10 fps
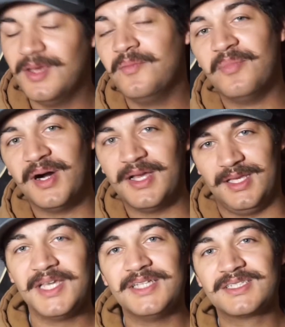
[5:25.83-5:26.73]
But
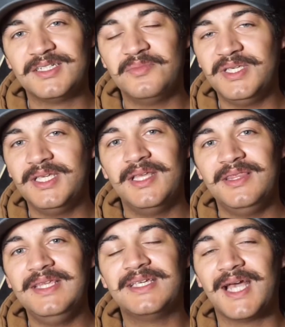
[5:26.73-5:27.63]
it's going to be
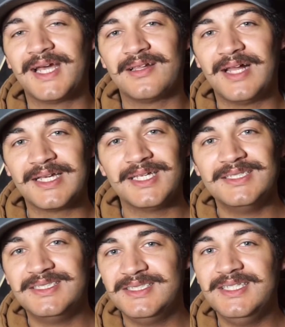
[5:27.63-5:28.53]
the Cadillac
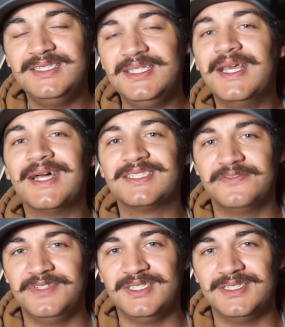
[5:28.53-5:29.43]
CTS-V.